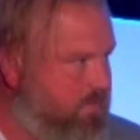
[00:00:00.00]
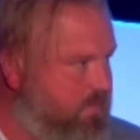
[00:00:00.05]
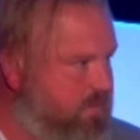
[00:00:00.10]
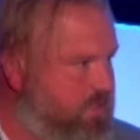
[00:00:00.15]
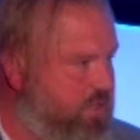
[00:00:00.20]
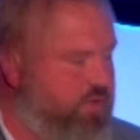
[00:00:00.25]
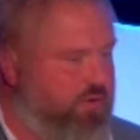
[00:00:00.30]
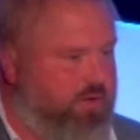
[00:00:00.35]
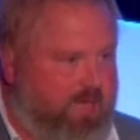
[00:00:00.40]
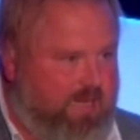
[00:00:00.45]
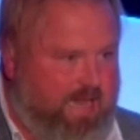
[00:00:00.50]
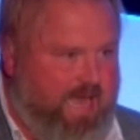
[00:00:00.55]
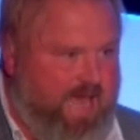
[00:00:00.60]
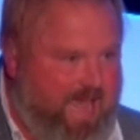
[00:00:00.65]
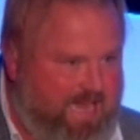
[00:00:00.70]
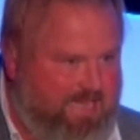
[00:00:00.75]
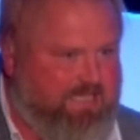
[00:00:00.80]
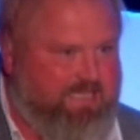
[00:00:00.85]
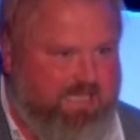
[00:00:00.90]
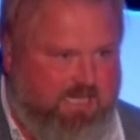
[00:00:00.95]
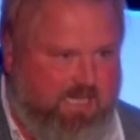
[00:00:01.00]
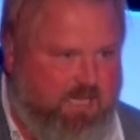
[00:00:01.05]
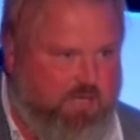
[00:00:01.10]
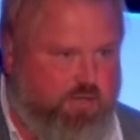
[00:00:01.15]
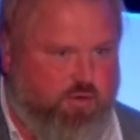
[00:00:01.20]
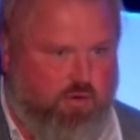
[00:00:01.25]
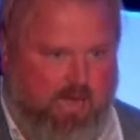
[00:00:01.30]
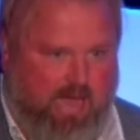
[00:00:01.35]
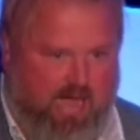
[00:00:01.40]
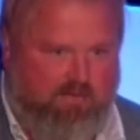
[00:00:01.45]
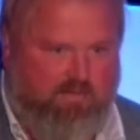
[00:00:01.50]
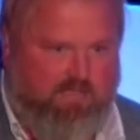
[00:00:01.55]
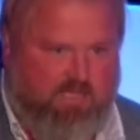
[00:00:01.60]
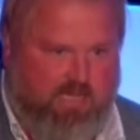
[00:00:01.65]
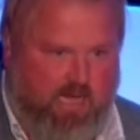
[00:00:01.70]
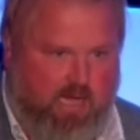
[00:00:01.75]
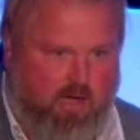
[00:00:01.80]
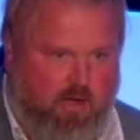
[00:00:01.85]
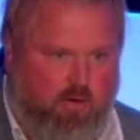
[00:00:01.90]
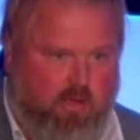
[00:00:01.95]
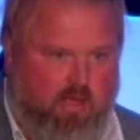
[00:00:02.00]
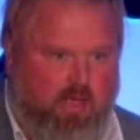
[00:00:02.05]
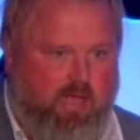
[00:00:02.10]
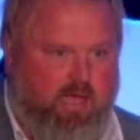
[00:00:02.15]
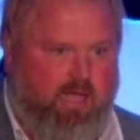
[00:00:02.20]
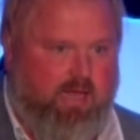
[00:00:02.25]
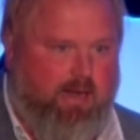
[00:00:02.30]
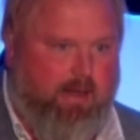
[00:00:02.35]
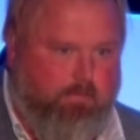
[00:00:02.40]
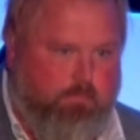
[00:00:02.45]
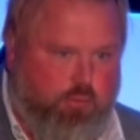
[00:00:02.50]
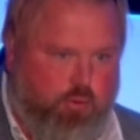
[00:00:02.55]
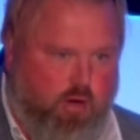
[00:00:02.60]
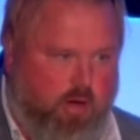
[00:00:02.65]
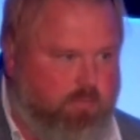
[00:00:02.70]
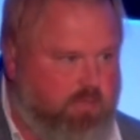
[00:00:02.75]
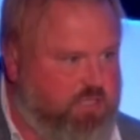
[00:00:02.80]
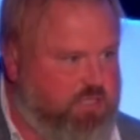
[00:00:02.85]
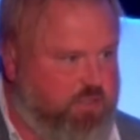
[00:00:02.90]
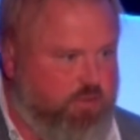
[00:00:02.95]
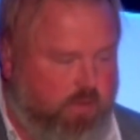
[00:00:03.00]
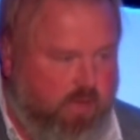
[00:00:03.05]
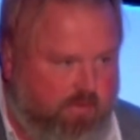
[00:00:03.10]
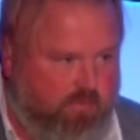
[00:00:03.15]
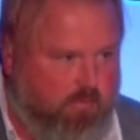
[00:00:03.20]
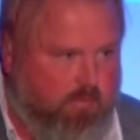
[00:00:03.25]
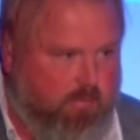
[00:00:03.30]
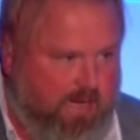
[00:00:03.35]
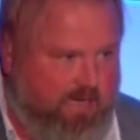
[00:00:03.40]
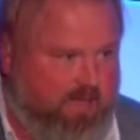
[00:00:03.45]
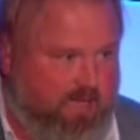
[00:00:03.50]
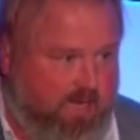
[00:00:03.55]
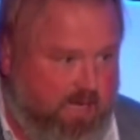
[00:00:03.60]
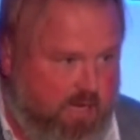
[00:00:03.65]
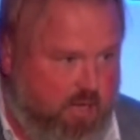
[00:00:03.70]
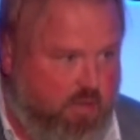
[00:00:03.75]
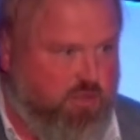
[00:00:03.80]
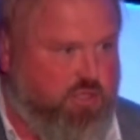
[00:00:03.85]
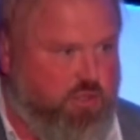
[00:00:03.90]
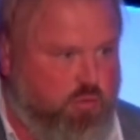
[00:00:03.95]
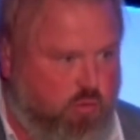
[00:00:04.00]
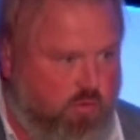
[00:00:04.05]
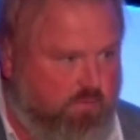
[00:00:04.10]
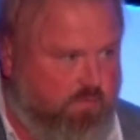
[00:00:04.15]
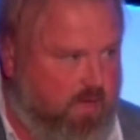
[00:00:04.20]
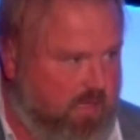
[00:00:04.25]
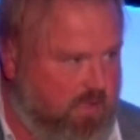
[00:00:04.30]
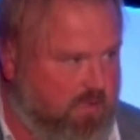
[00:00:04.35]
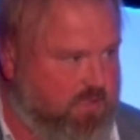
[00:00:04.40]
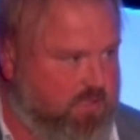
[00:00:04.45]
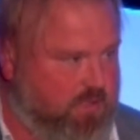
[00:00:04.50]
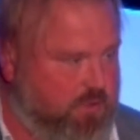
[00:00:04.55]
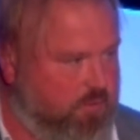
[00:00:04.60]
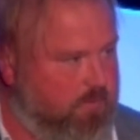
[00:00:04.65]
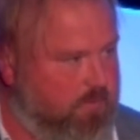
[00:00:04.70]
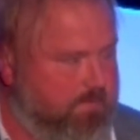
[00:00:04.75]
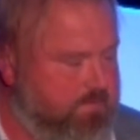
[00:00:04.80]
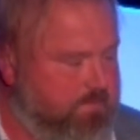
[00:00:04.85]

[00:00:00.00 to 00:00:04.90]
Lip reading: So you need to ACN your lifestyle, and I promise you, everybody that knows you will follow suit.